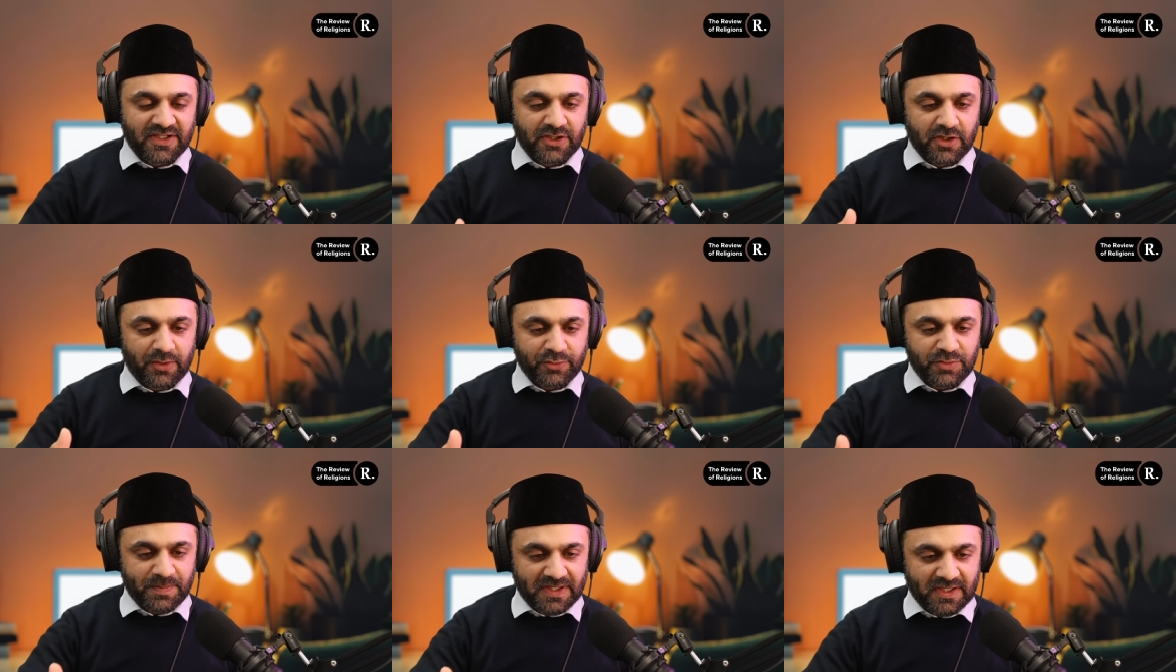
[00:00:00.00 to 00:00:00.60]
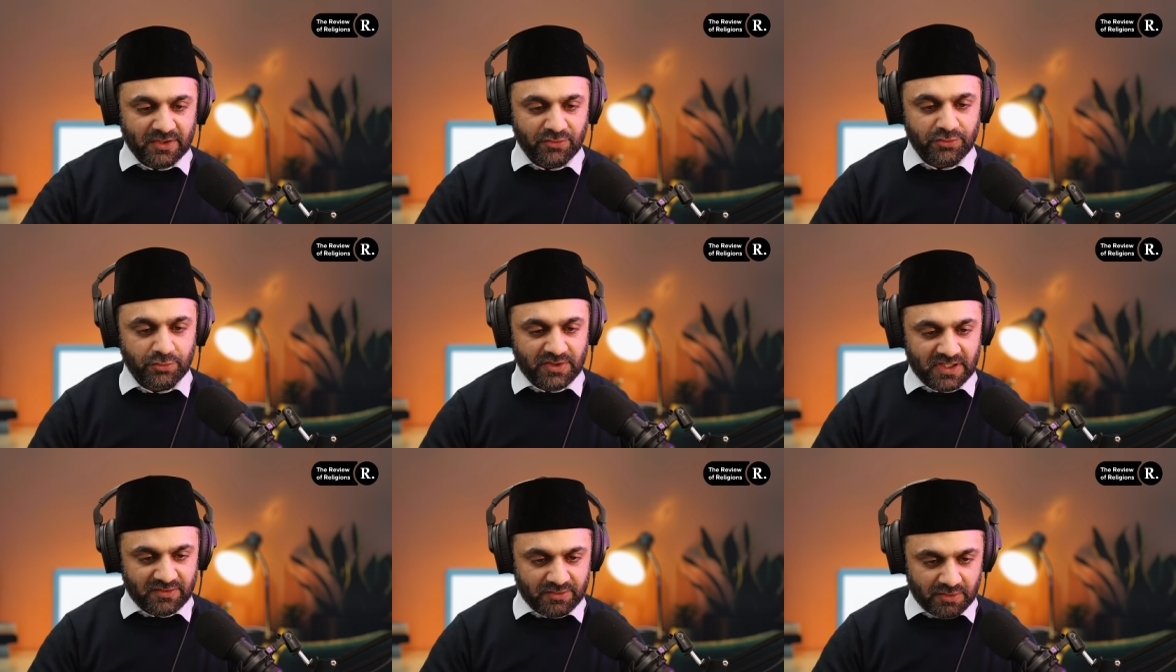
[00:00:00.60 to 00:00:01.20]
You know, I was speaking to
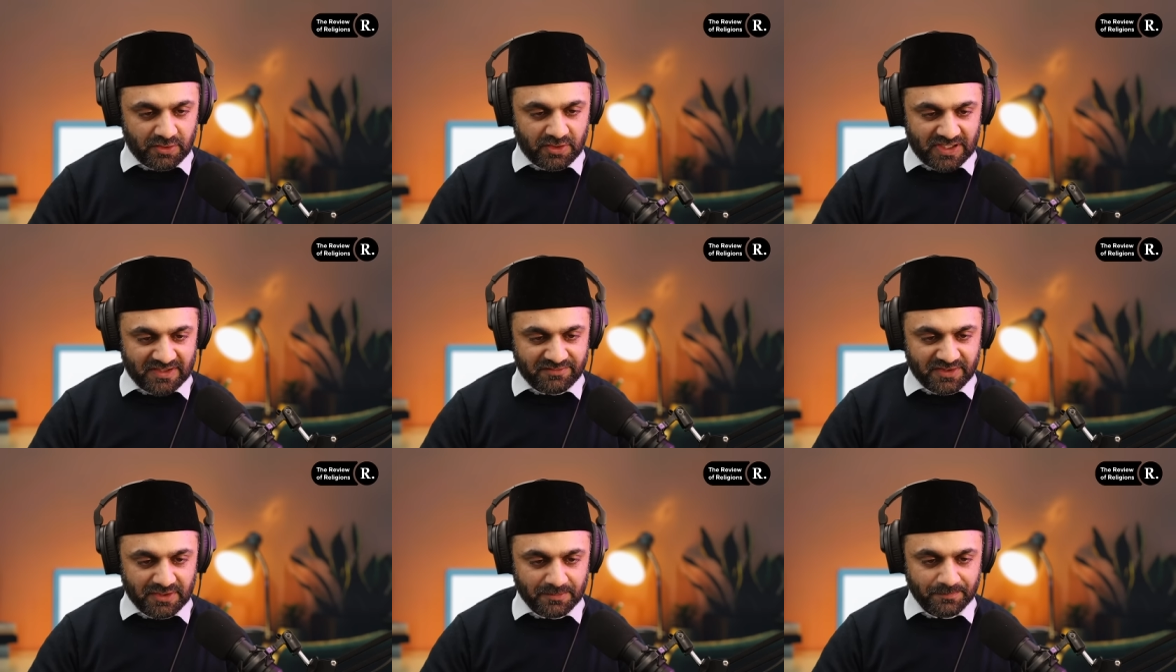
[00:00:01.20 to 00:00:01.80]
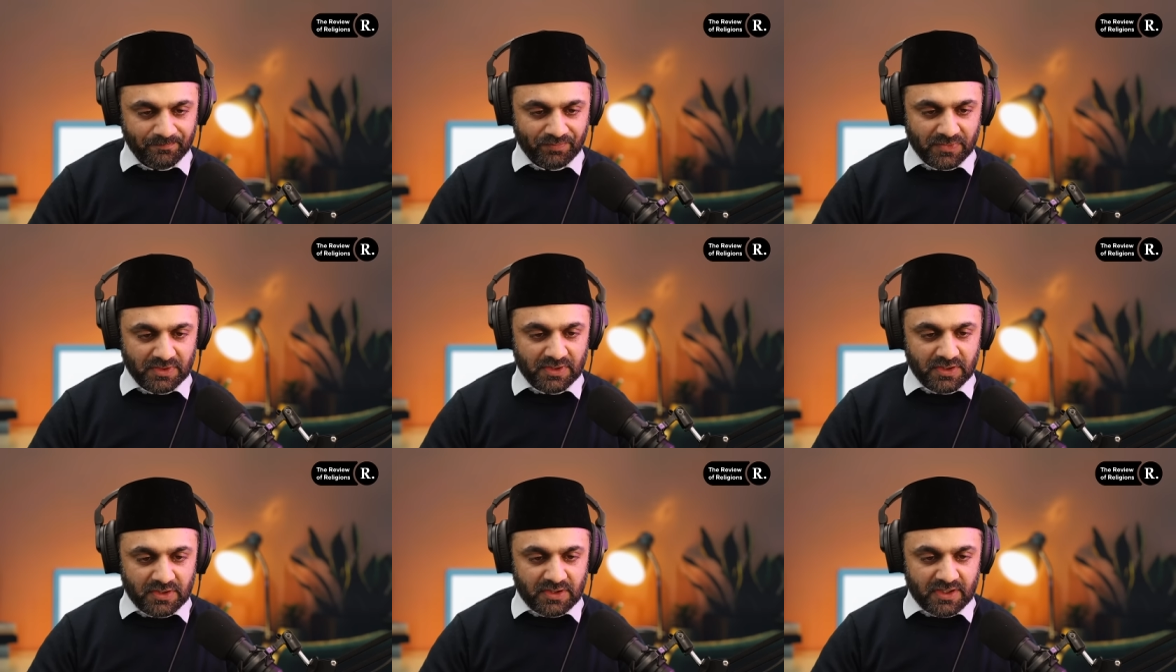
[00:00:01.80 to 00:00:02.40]
Gideon Levy,
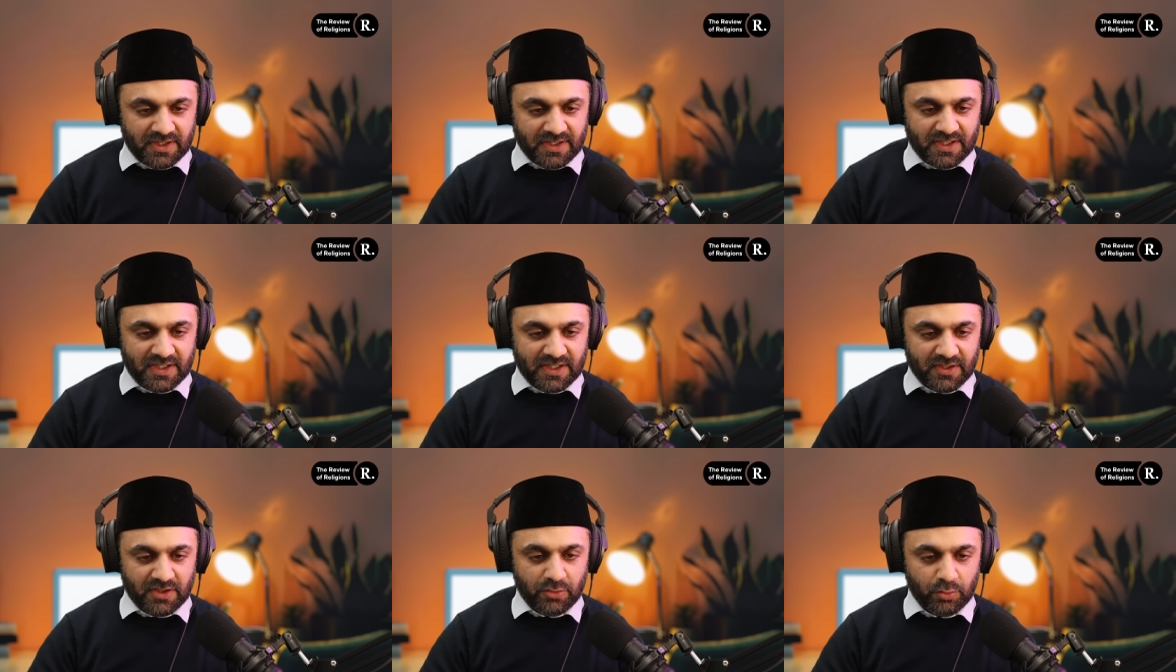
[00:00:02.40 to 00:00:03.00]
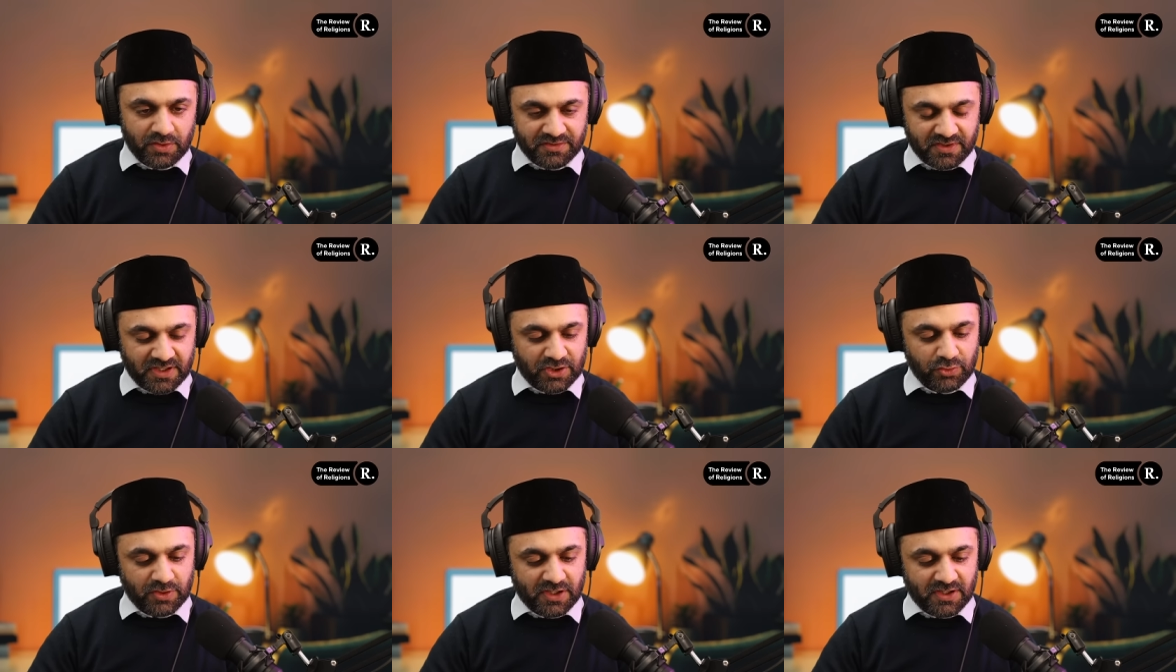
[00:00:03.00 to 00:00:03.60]
uh, who is in
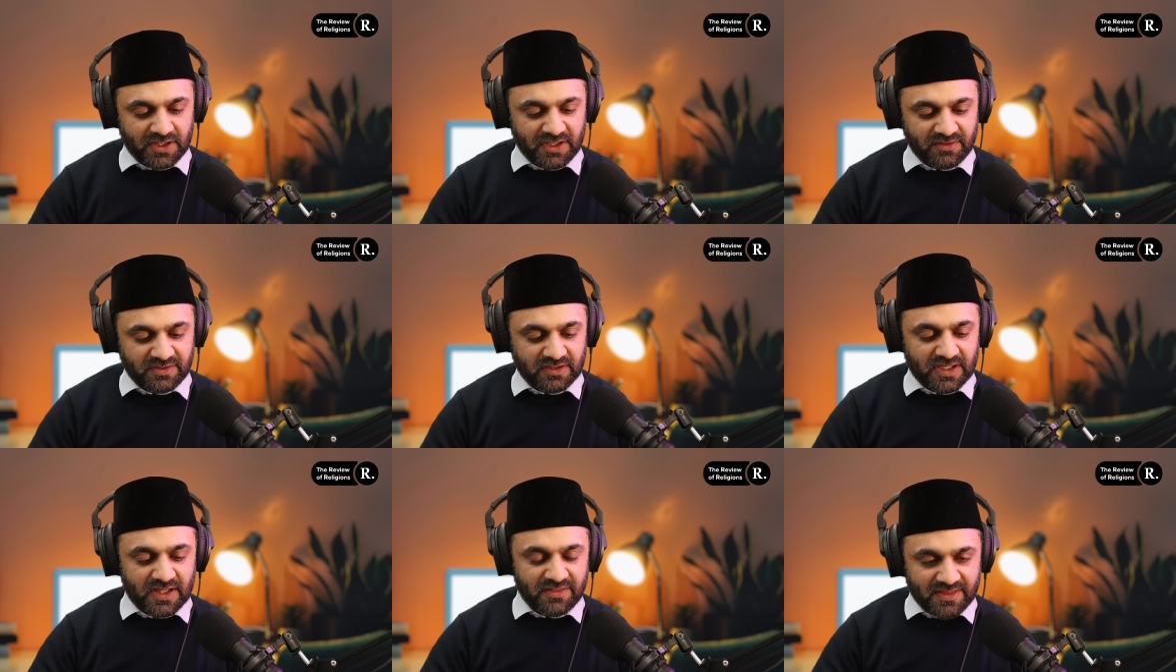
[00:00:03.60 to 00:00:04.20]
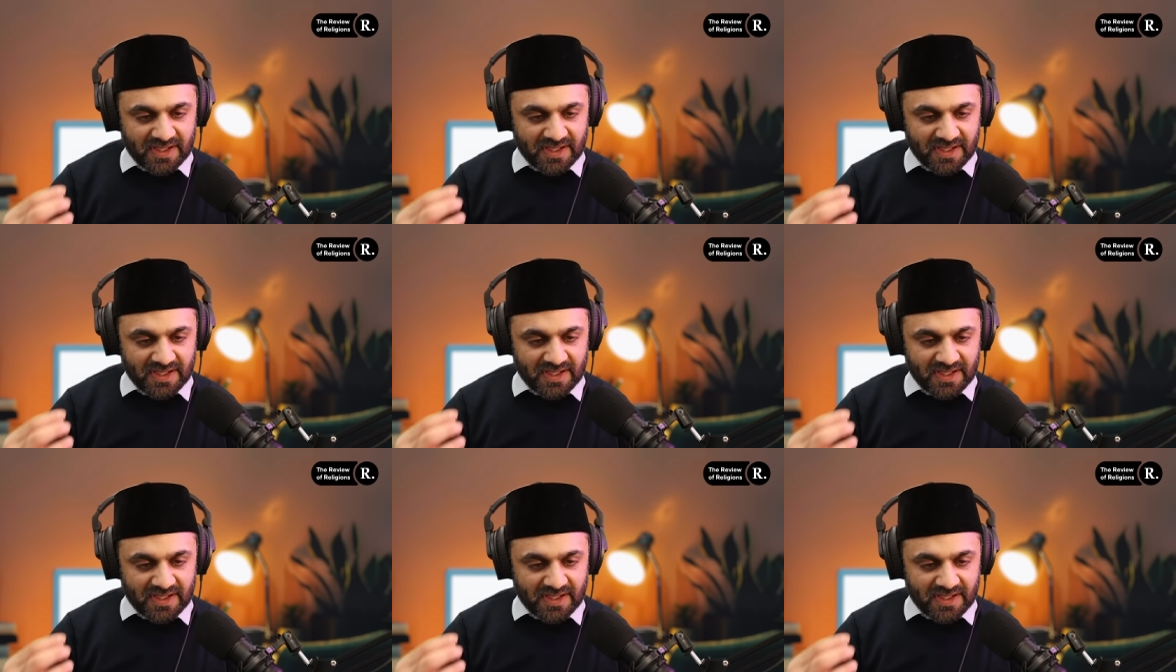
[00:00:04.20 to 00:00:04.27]
Israel, and he said, in